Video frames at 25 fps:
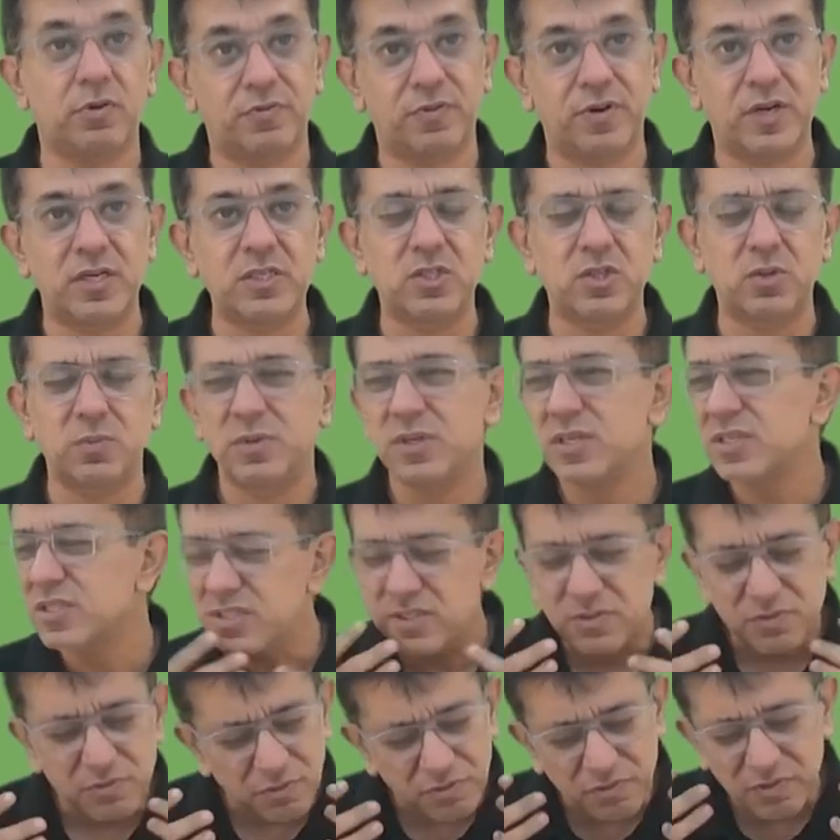
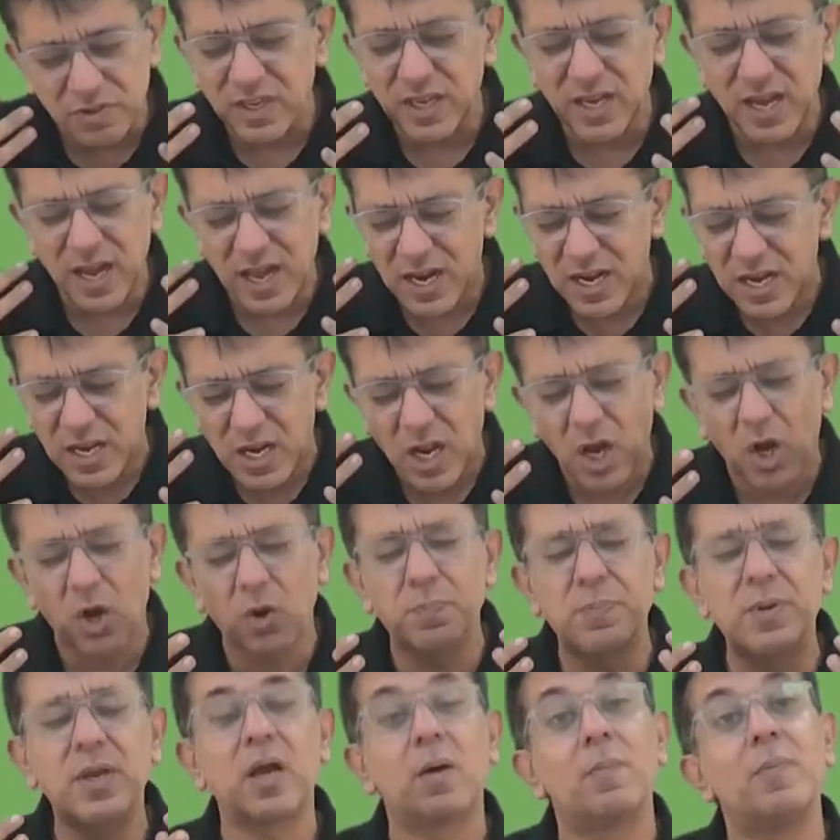customers we are now
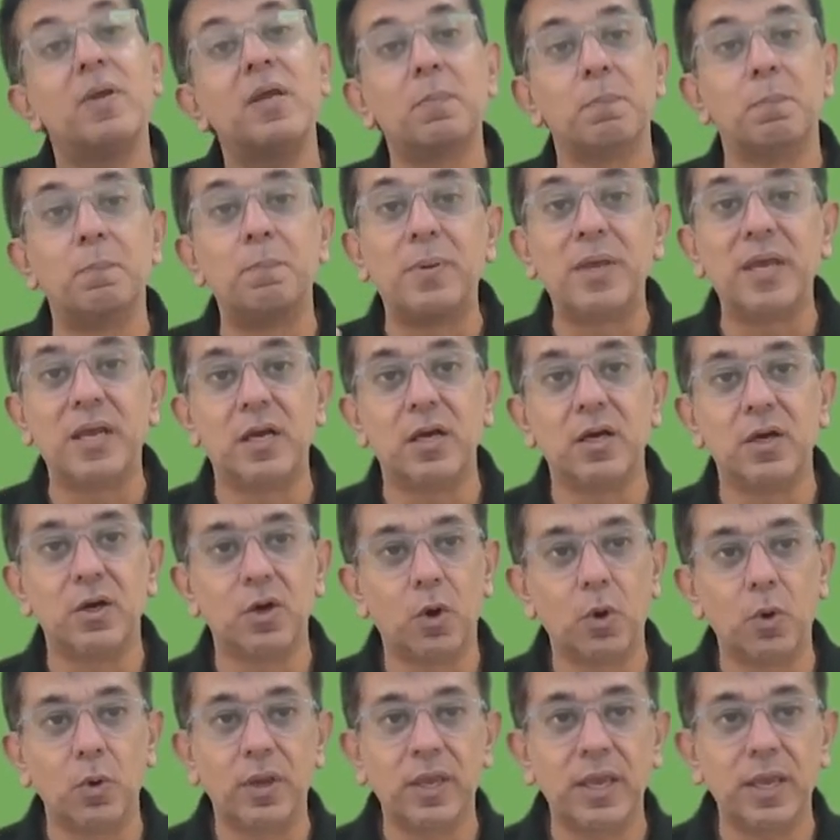becoming big
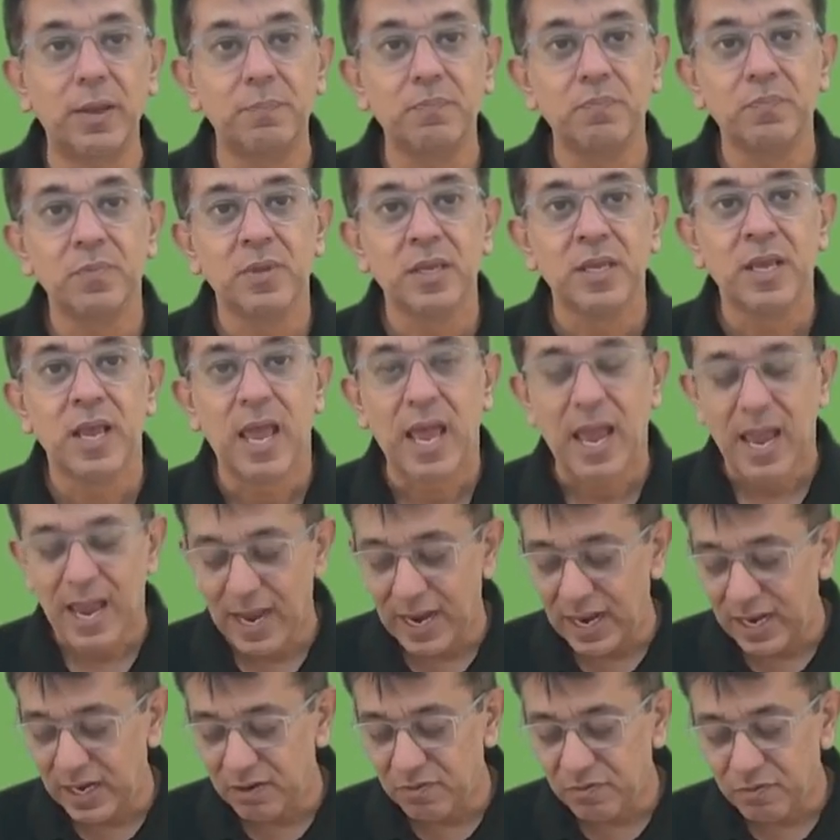okay
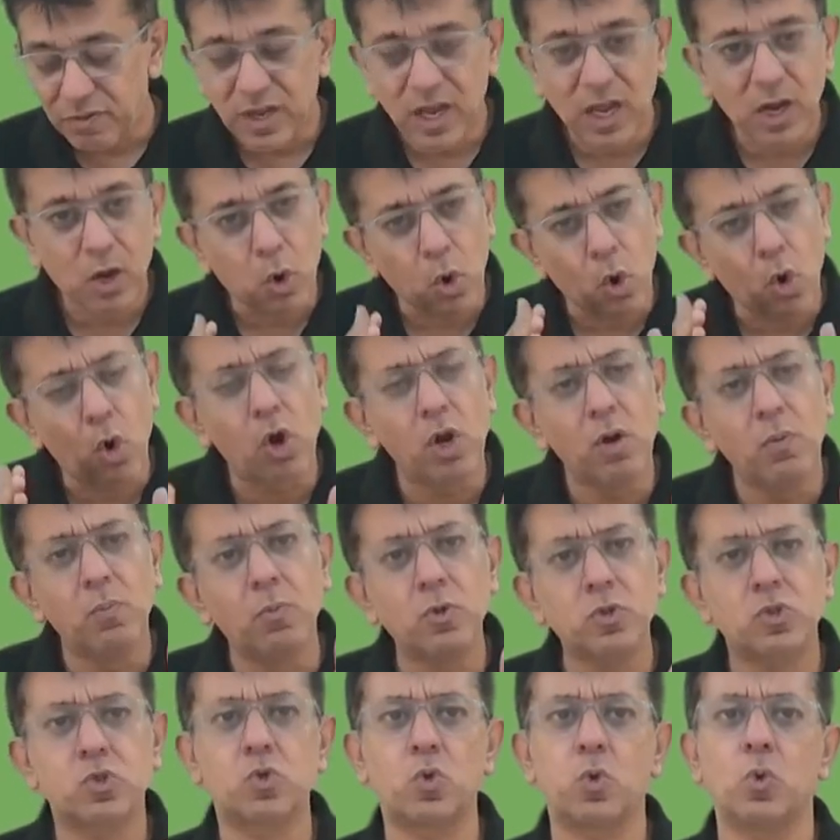and we are
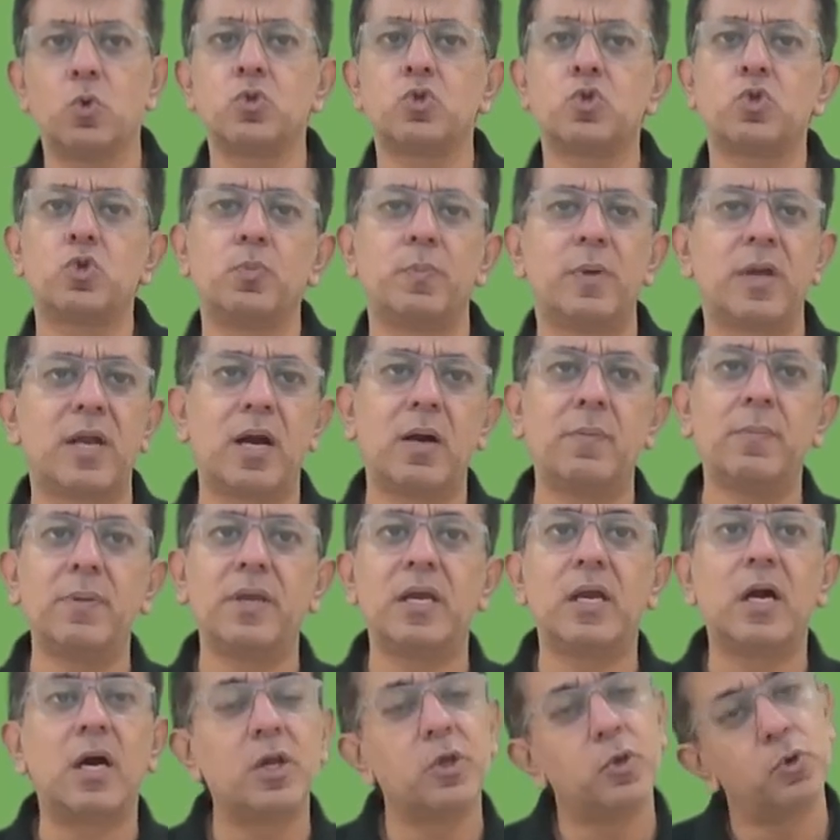almost close to
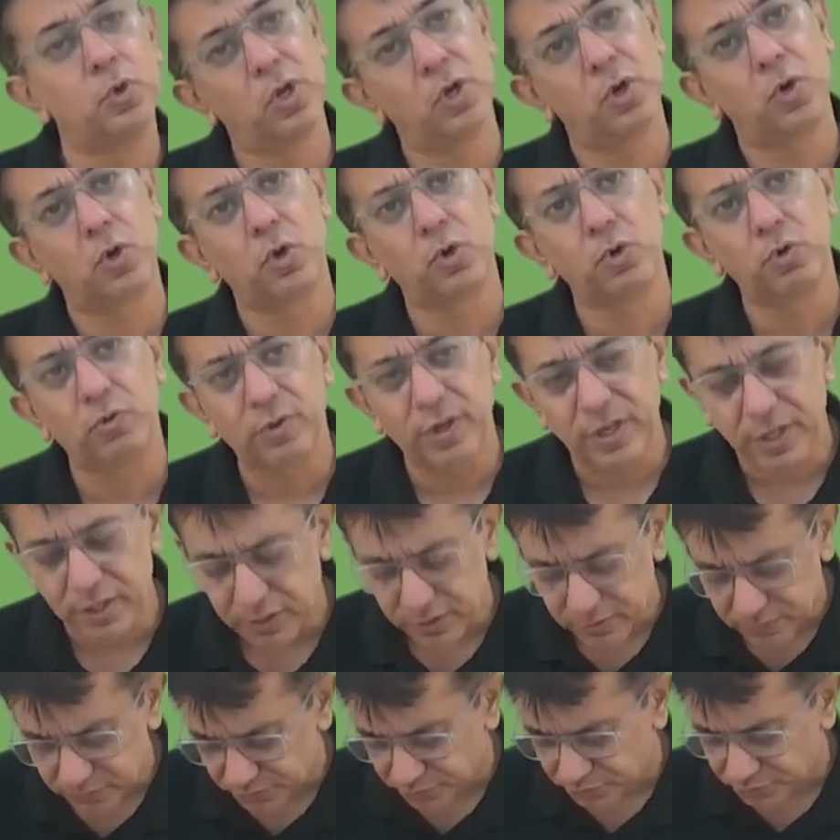becoming a unicorn over
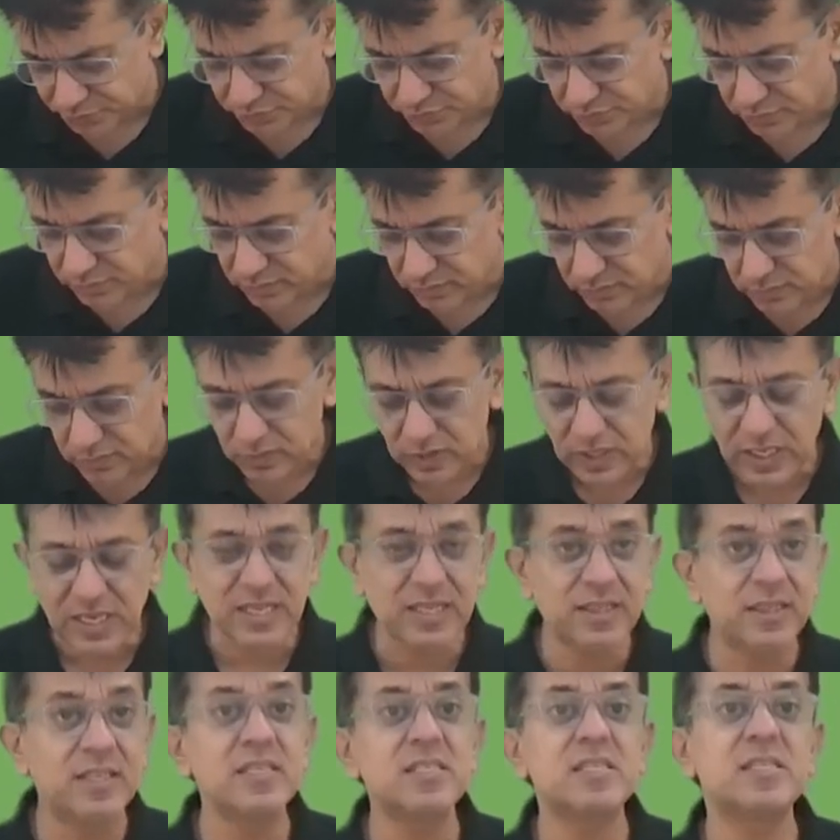here
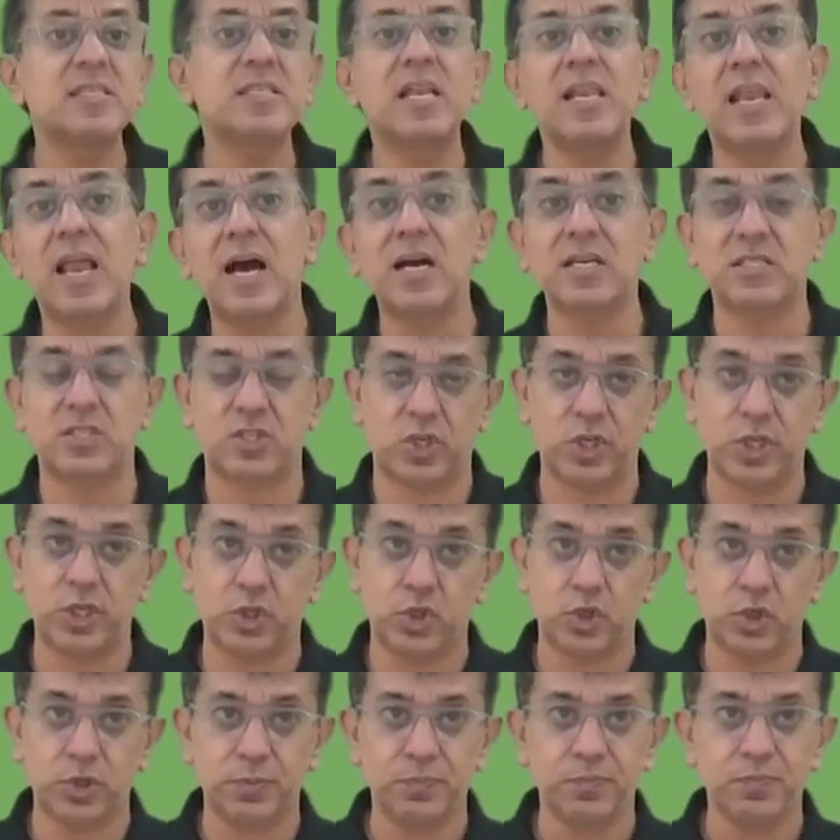this is the last
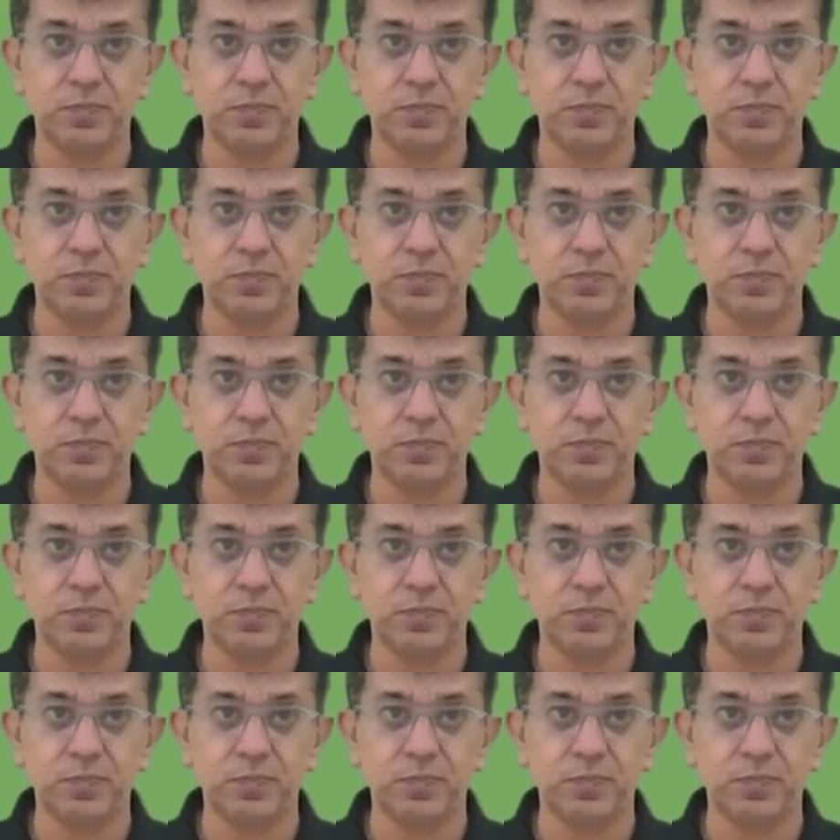stage